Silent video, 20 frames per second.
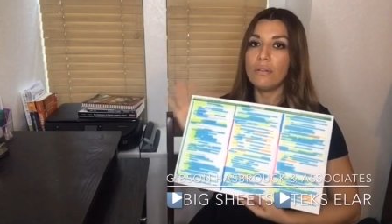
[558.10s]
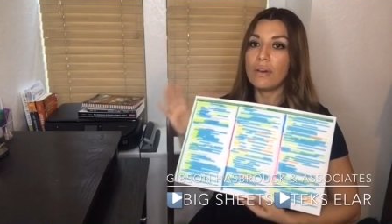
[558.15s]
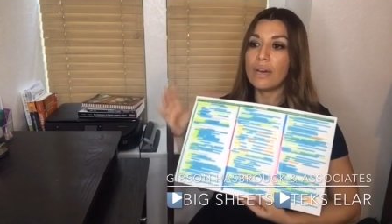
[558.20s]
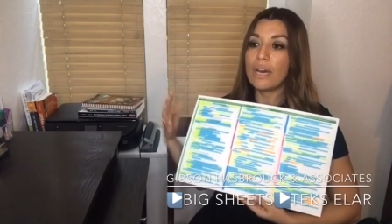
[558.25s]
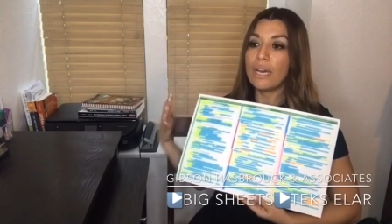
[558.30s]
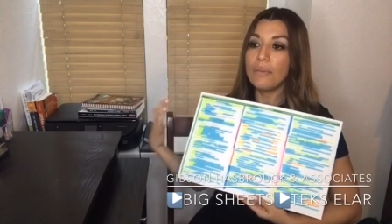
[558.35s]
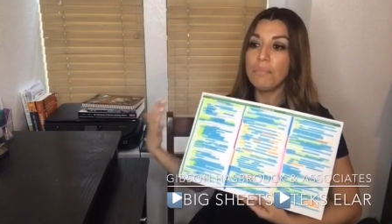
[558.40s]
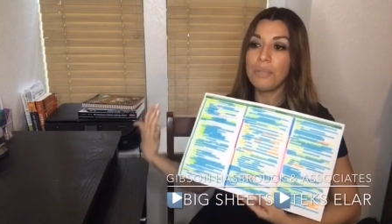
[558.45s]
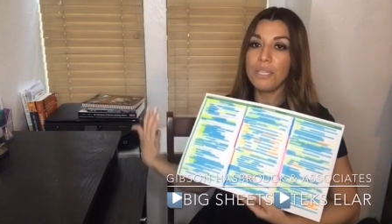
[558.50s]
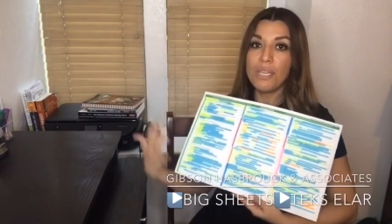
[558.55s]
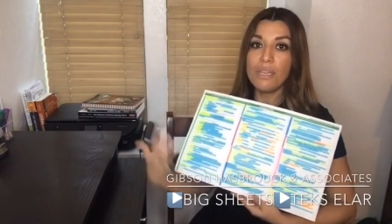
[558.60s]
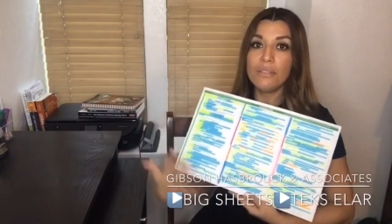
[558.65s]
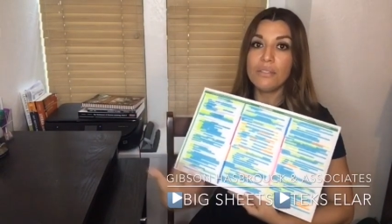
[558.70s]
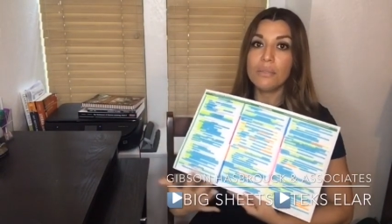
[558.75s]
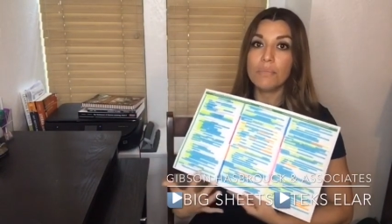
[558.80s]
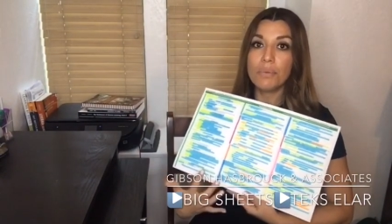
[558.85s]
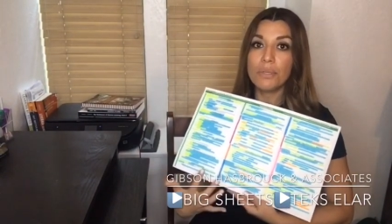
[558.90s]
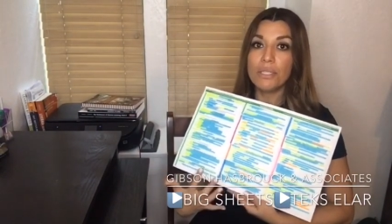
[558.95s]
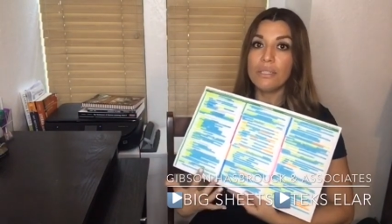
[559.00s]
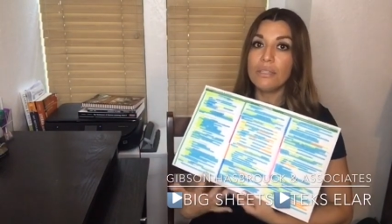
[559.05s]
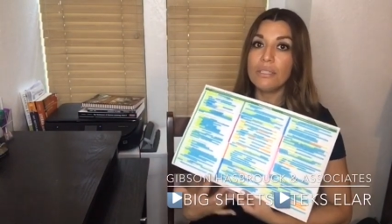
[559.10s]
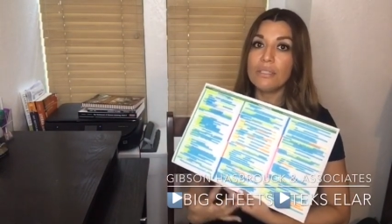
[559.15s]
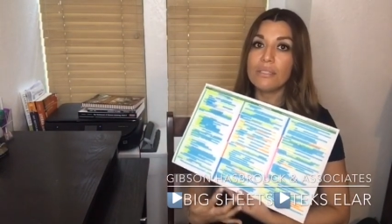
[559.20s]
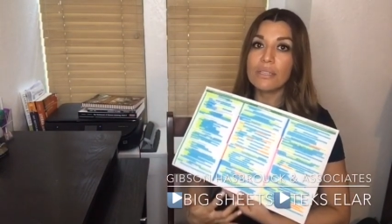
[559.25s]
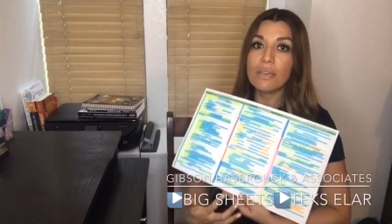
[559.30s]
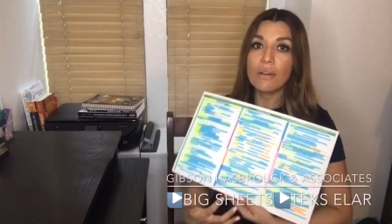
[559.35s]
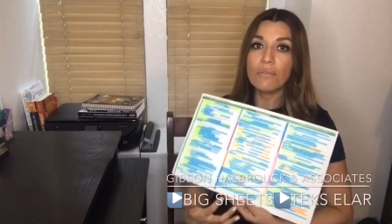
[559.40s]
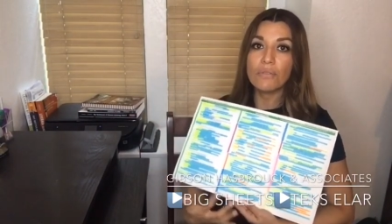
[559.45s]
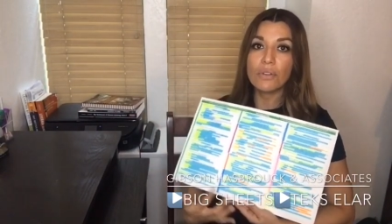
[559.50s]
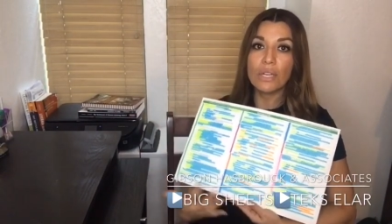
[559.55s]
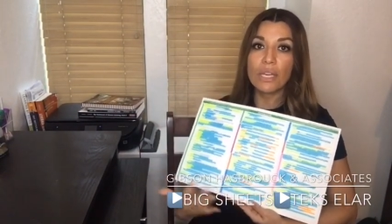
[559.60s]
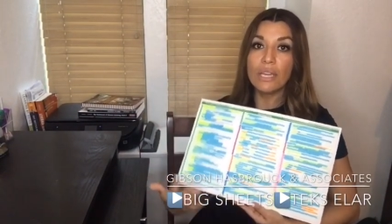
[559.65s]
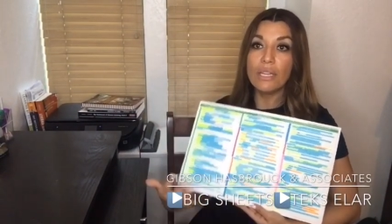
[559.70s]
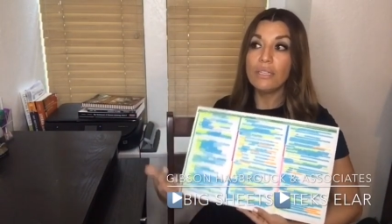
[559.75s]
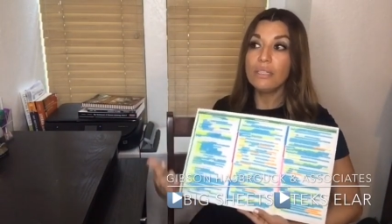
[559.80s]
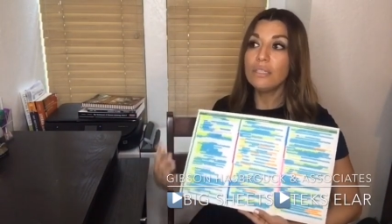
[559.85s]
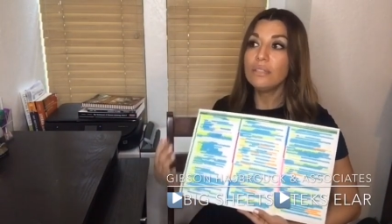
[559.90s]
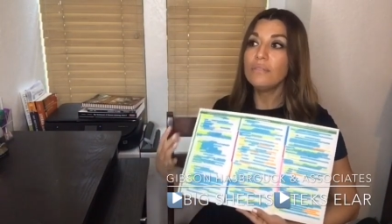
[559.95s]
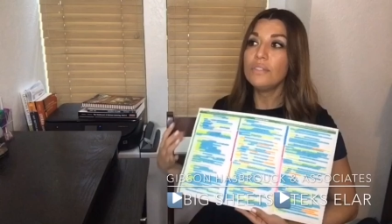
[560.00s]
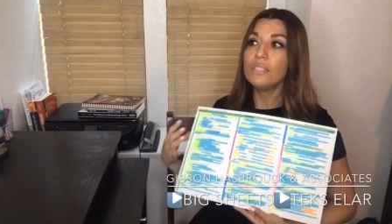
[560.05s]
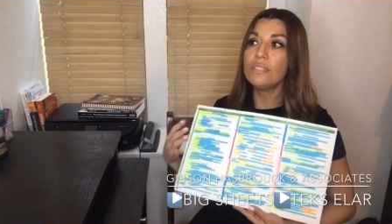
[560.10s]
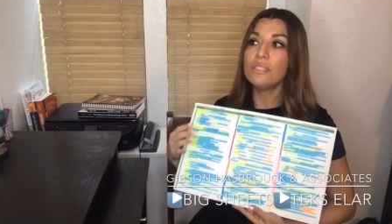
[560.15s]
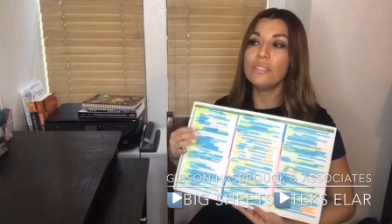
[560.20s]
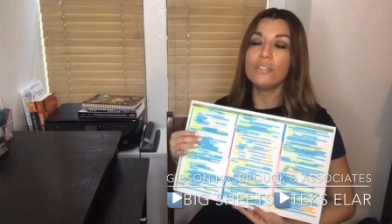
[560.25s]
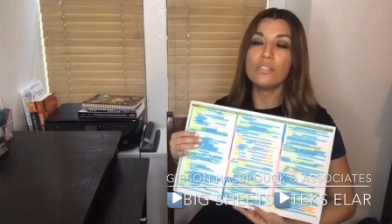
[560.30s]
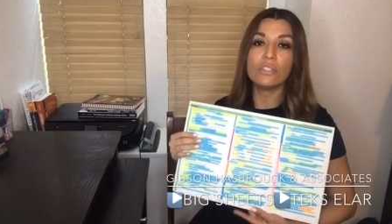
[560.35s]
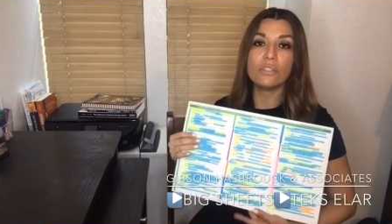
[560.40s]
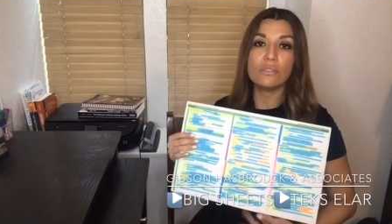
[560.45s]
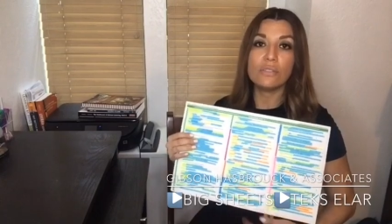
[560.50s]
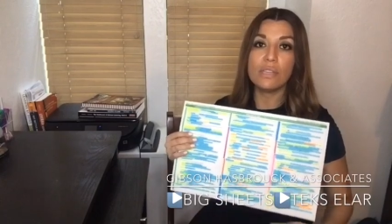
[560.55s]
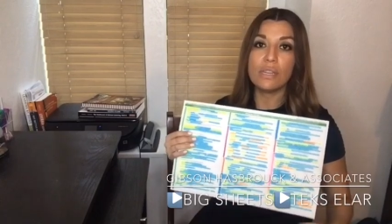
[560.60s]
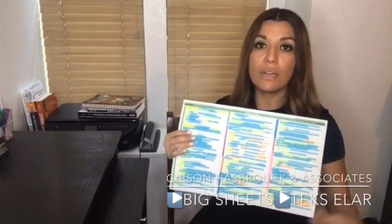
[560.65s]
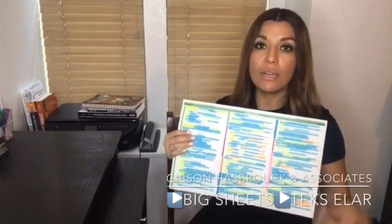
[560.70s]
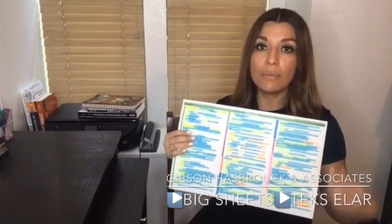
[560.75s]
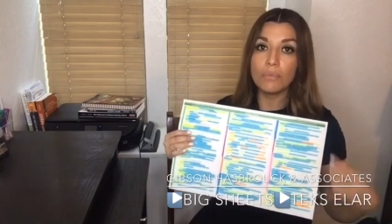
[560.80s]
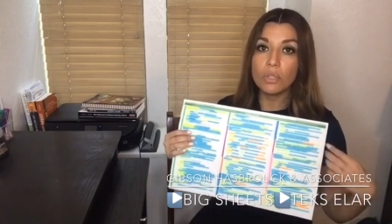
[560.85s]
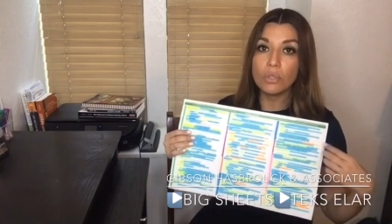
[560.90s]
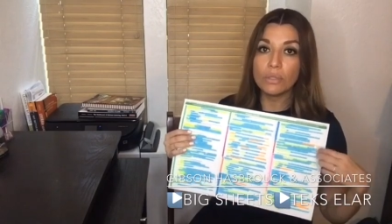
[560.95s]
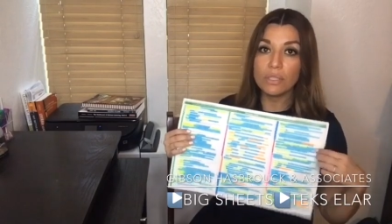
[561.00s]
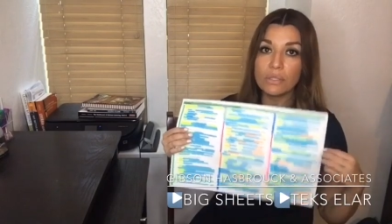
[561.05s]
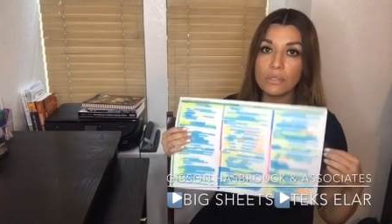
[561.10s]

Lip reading: I plan to print this out for any of the teachers that I'm going